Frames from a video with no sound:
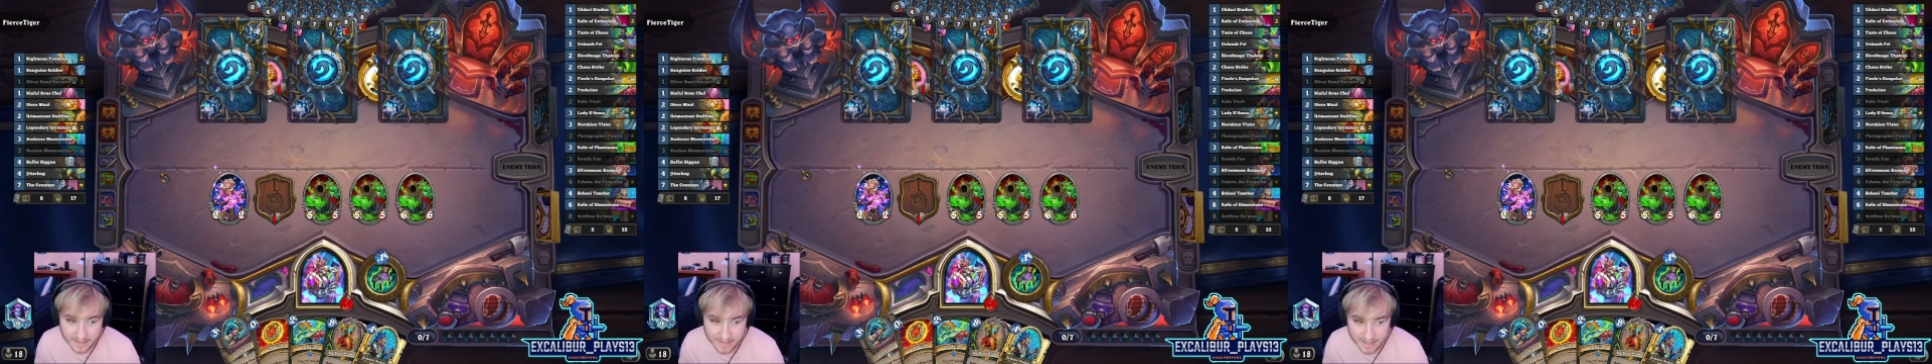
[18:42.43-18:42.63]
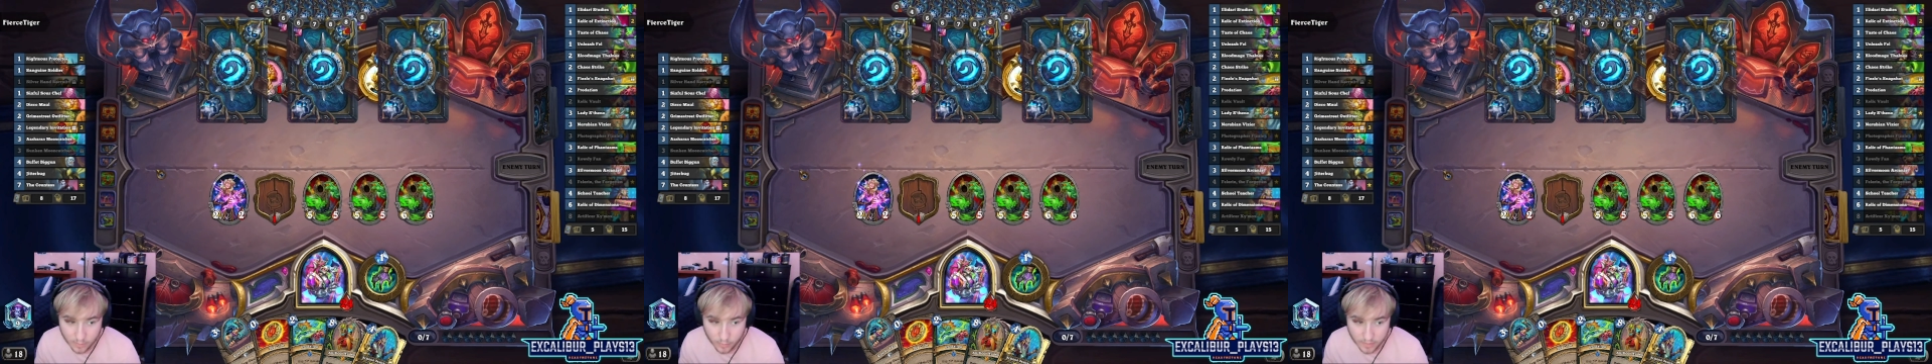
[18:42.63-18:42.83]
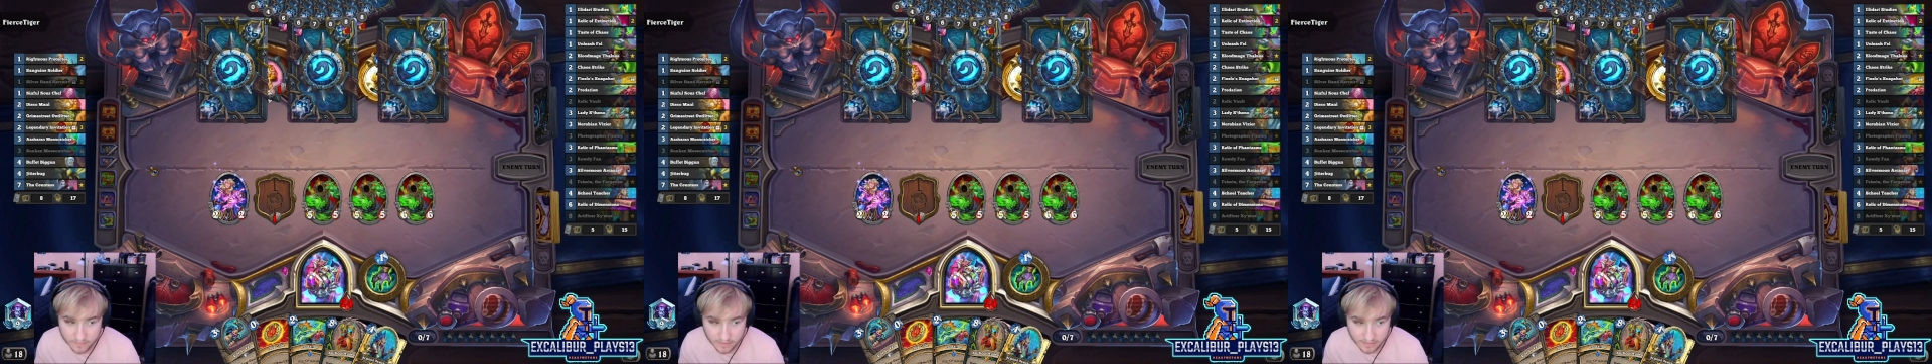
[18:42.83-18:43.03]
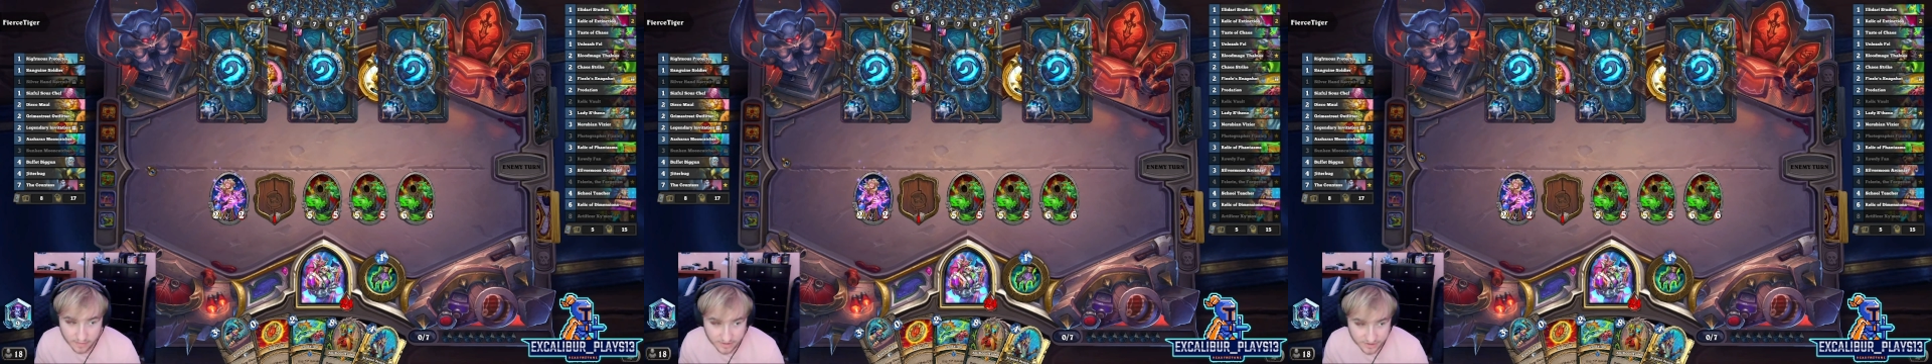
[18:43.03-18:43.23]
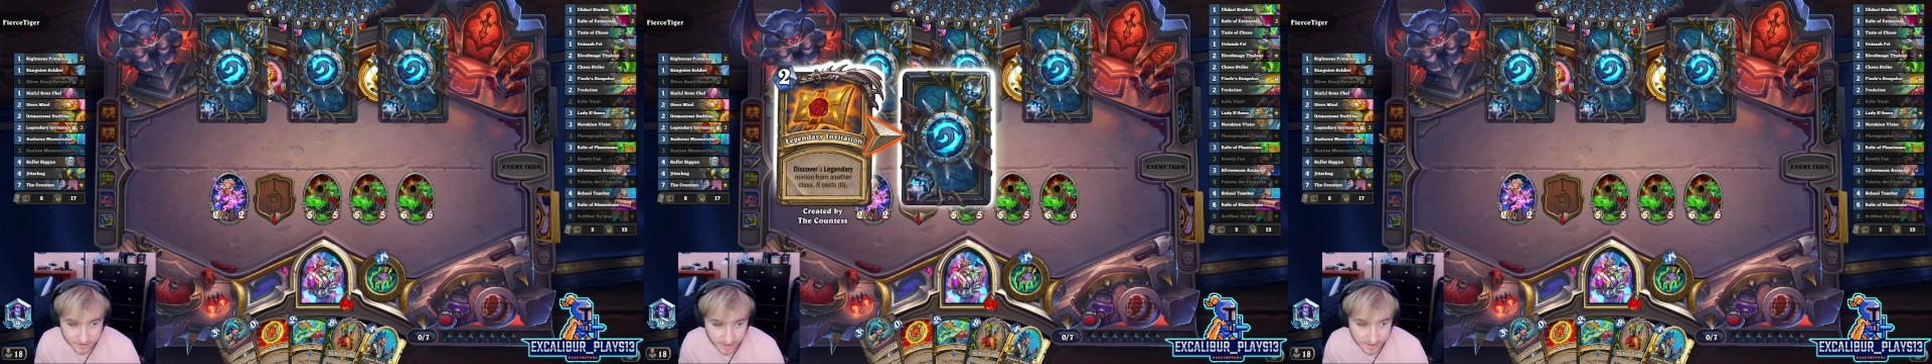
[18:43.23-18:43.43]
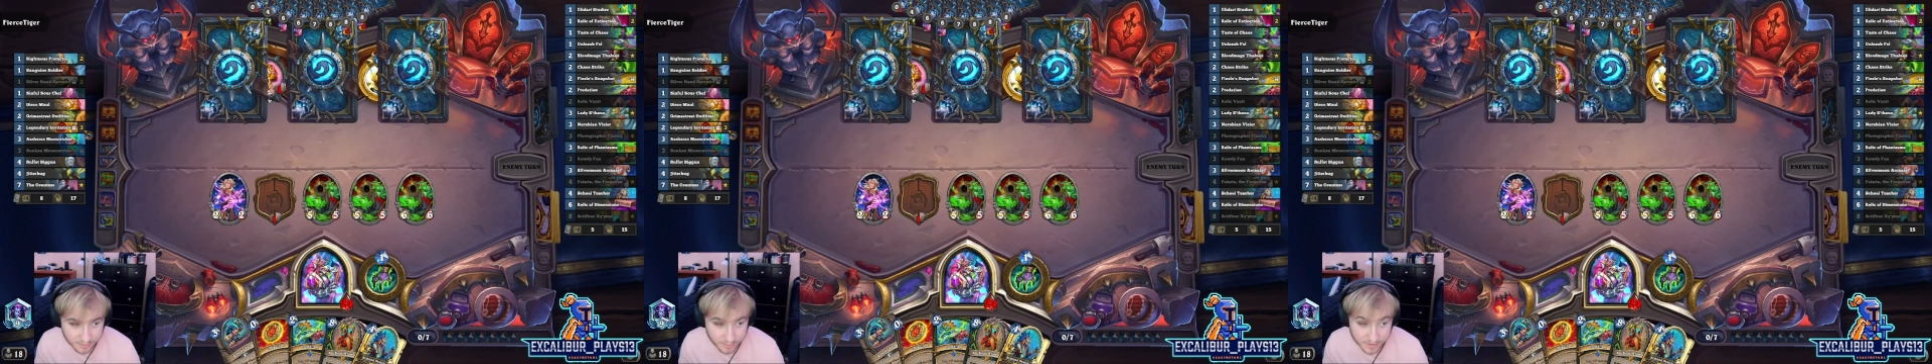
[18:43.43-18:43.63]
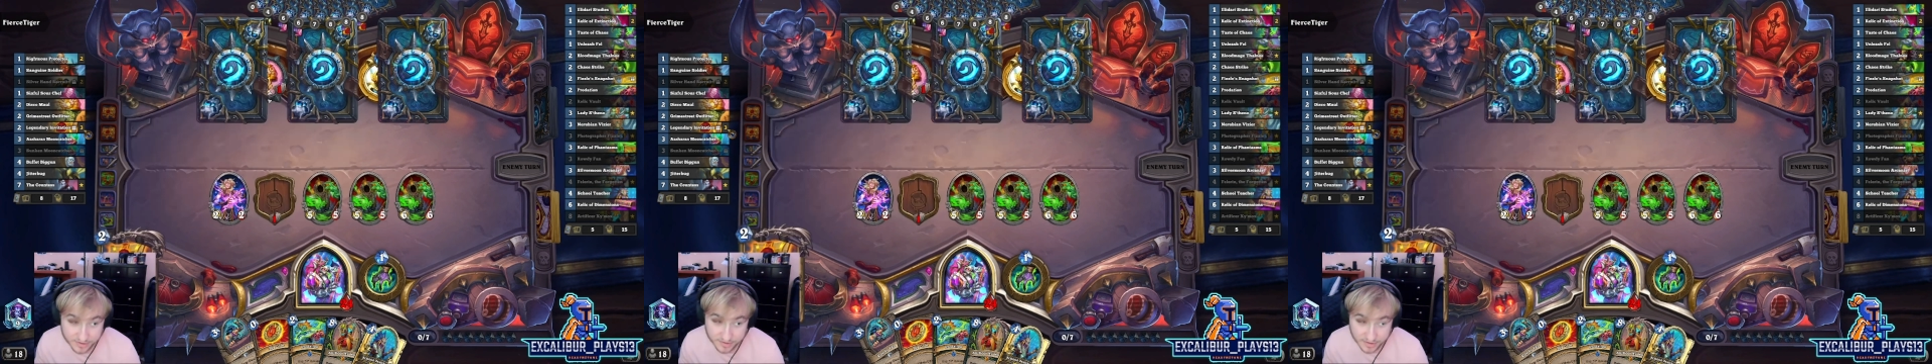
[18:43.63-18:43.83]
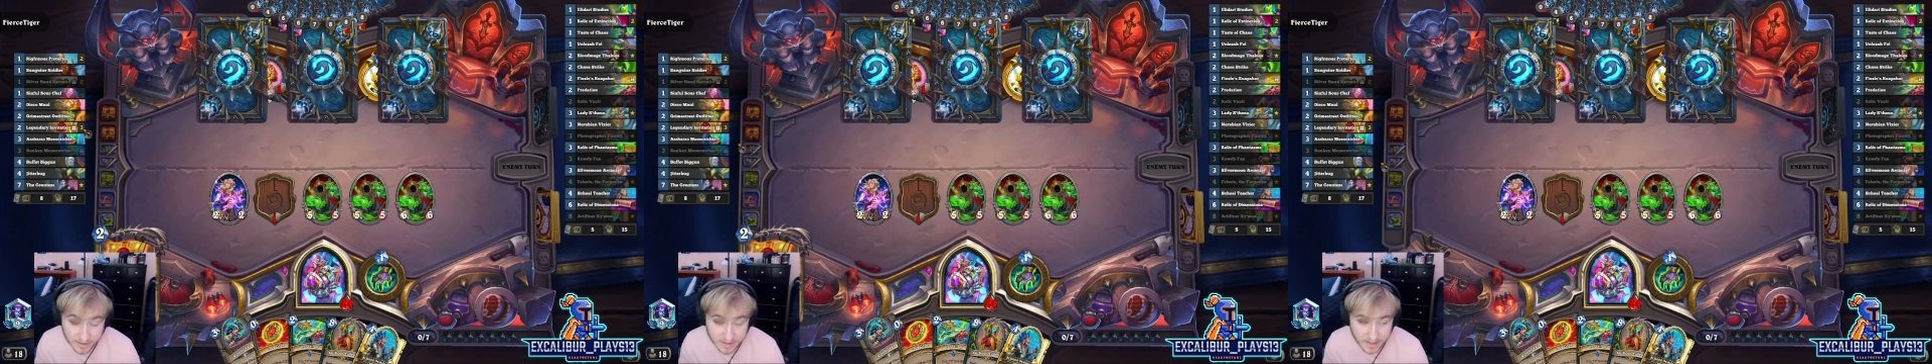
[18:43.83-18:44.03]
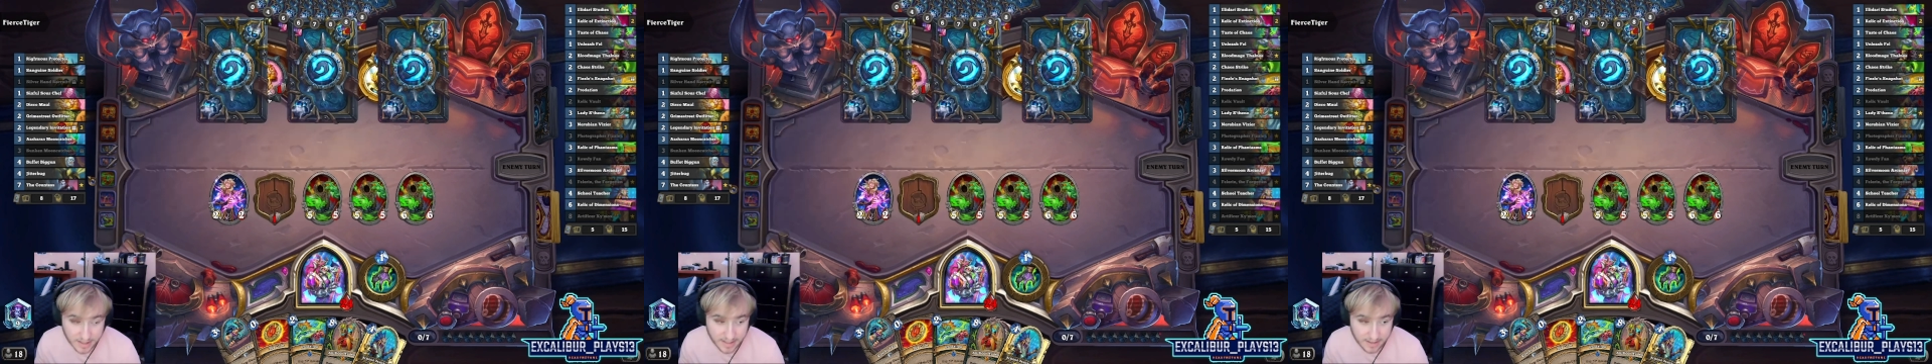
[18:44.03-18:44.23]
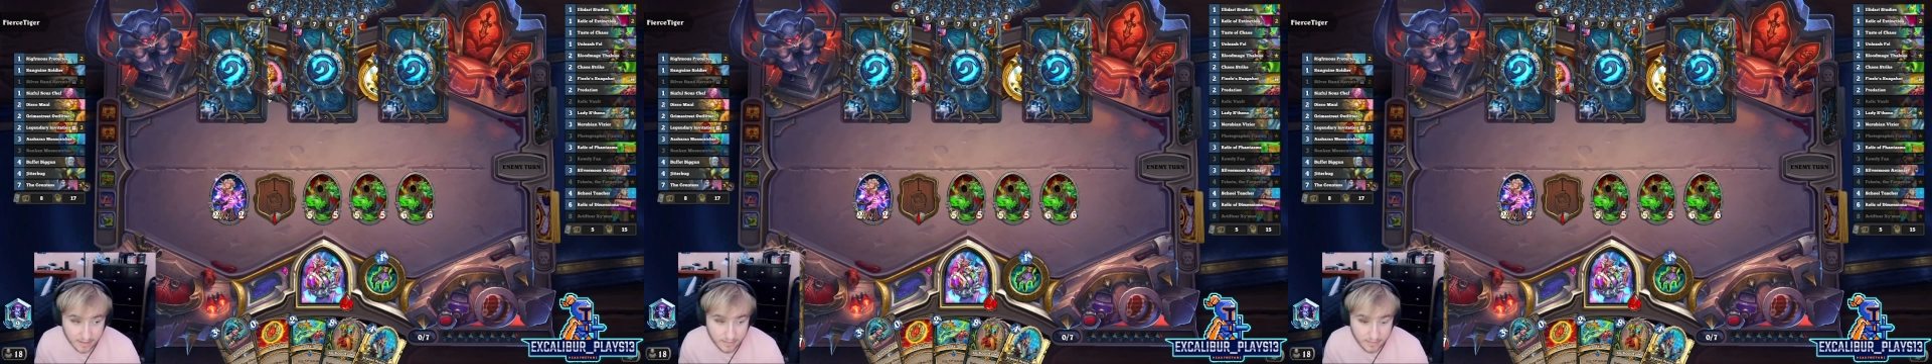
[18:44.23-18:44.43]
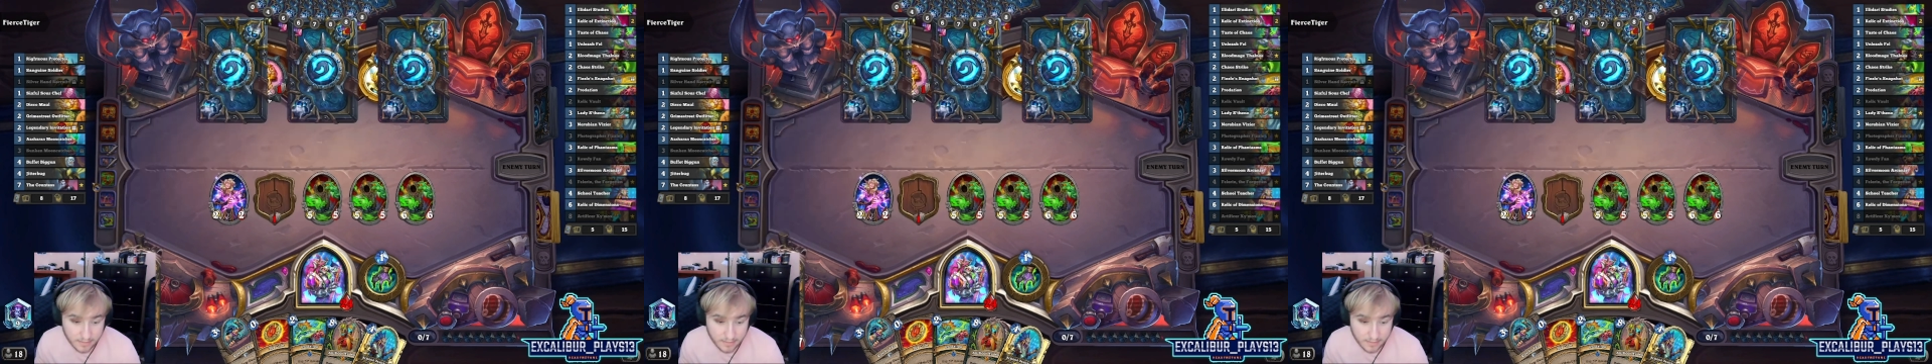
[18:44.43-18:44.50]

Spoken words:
kind of whiffed on the legendaries, which is a good thing.